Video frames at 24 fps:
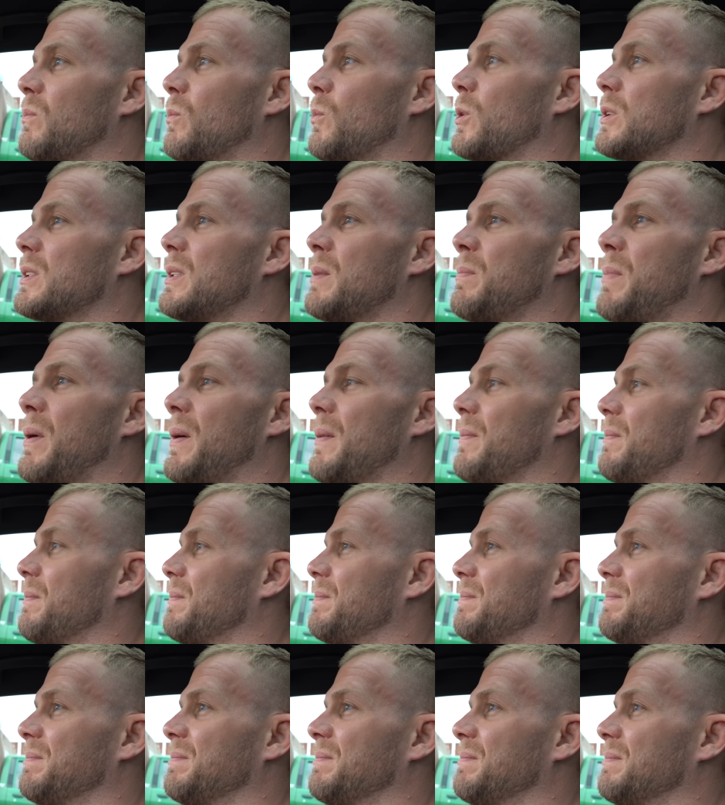What's the point?
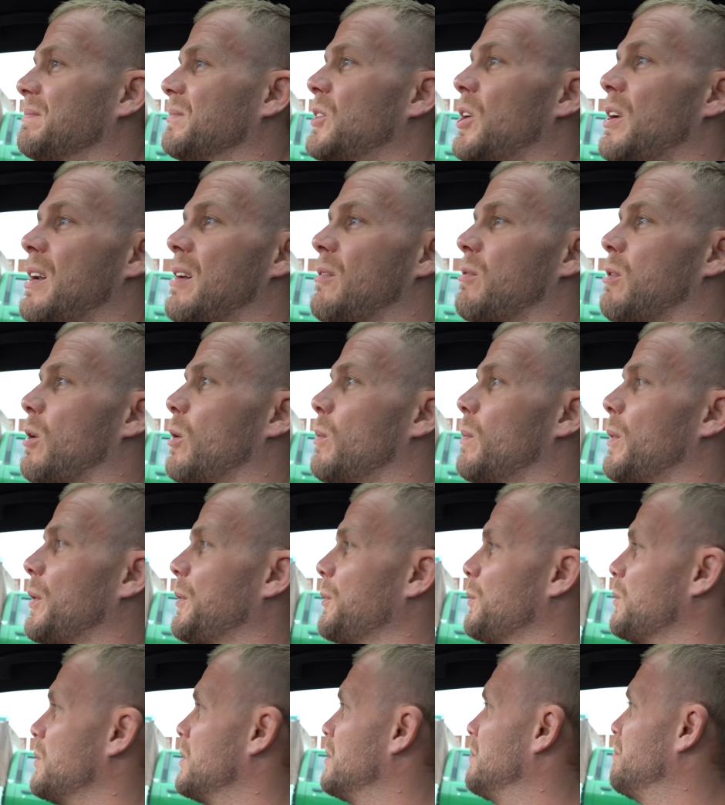Don't have role
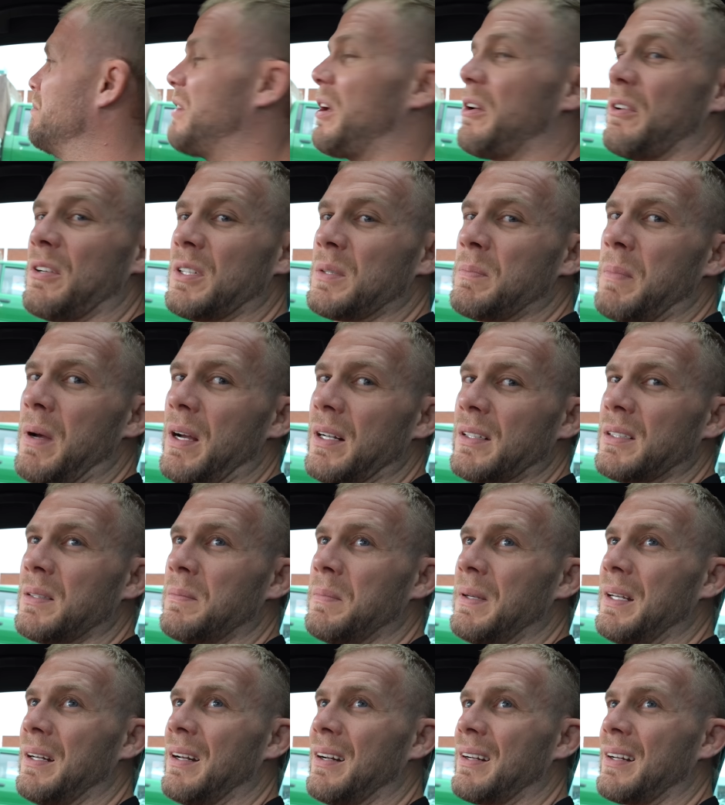models. Don't aspire to
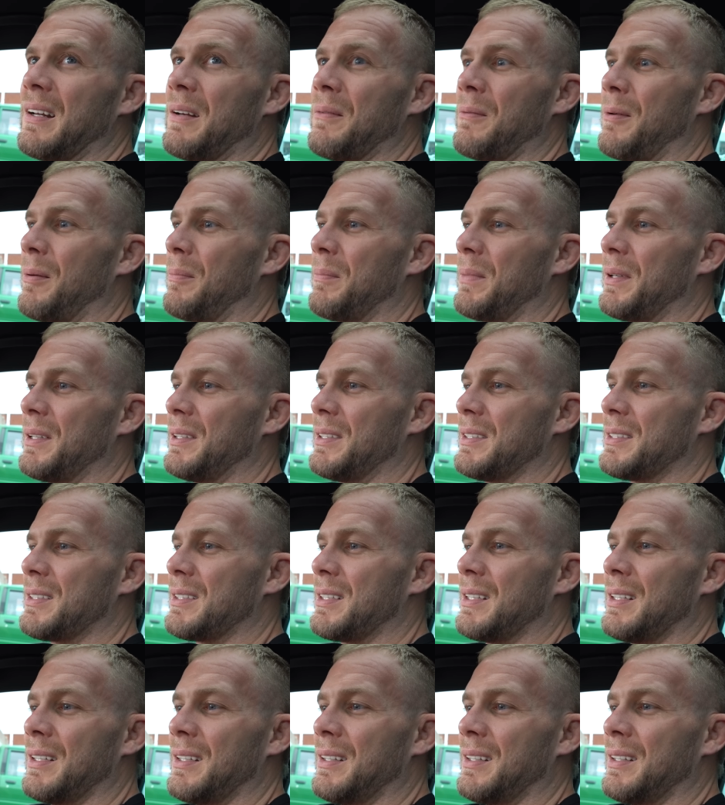be like anyone, because